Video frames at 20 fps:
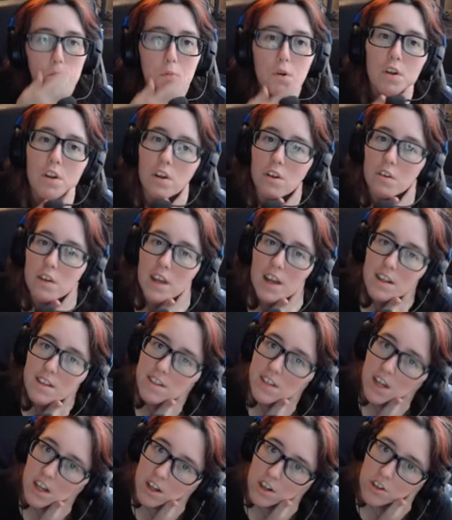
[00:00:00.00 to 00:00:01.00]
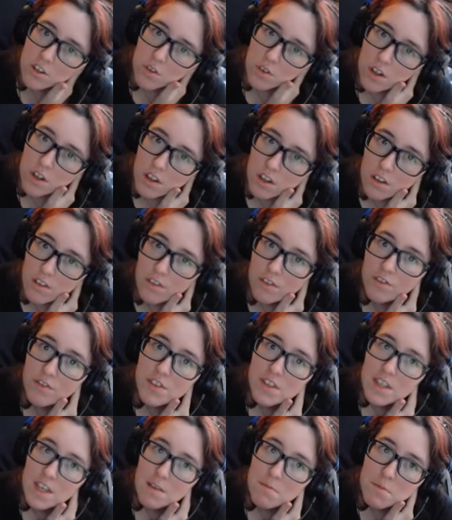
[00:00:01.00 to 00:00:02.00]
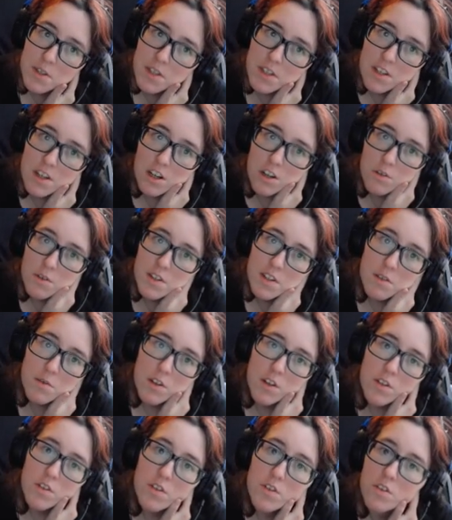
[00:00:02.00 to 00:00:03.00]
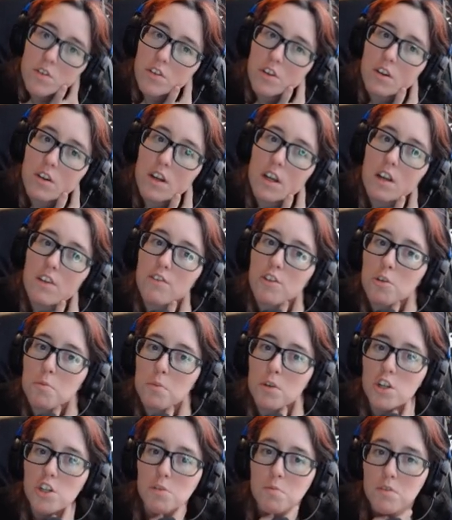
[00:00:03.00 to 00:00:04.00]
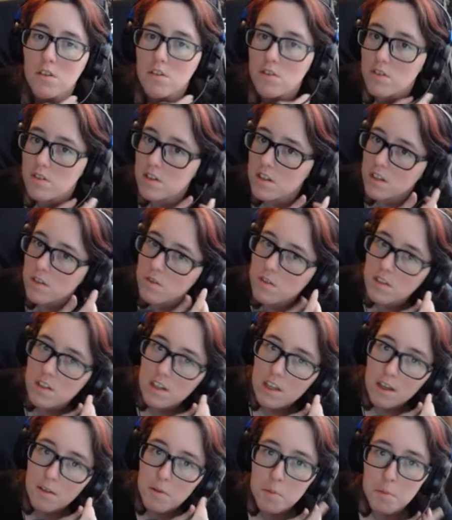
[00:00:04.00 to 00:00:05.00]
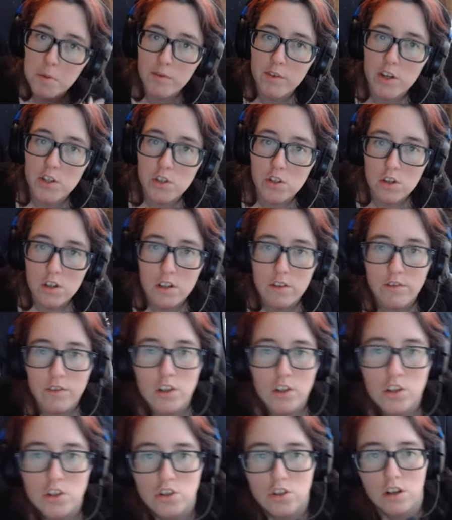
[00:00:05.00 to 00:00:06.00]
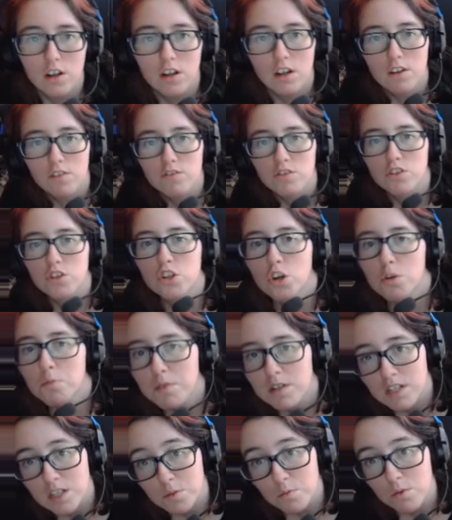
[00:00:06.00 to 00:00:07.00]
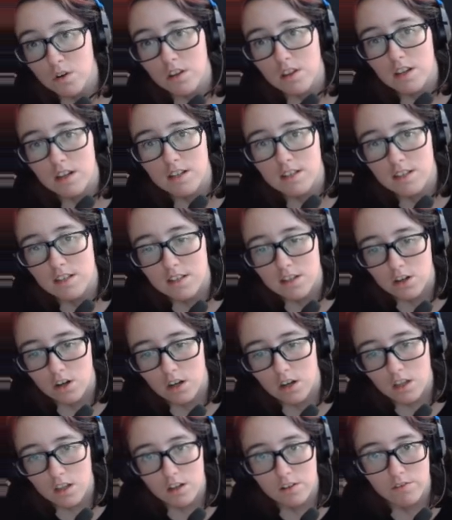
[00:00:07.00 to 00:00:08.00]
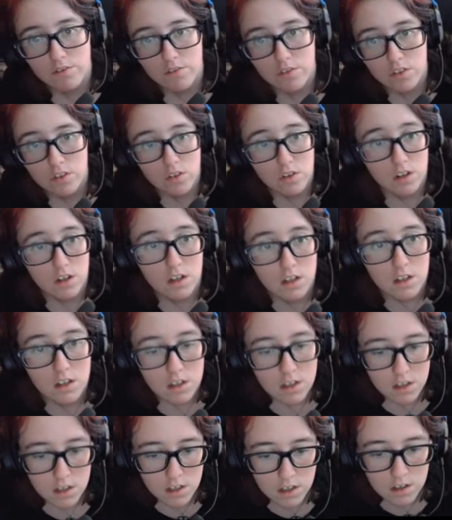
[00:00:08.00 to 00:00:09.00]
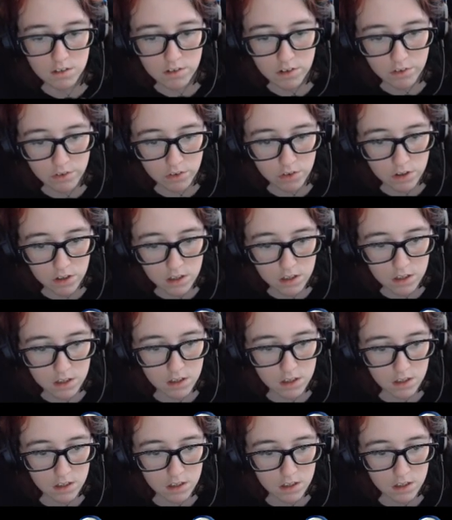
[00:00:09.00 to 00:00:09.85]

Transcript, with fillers: Bruno, caretaker to all of St. Mystere, was the one who stole the crank for the bridge. Bruno's intent was to keep the professor in the village long enough to determine his worthiness as a guardian of Flora, for Flora.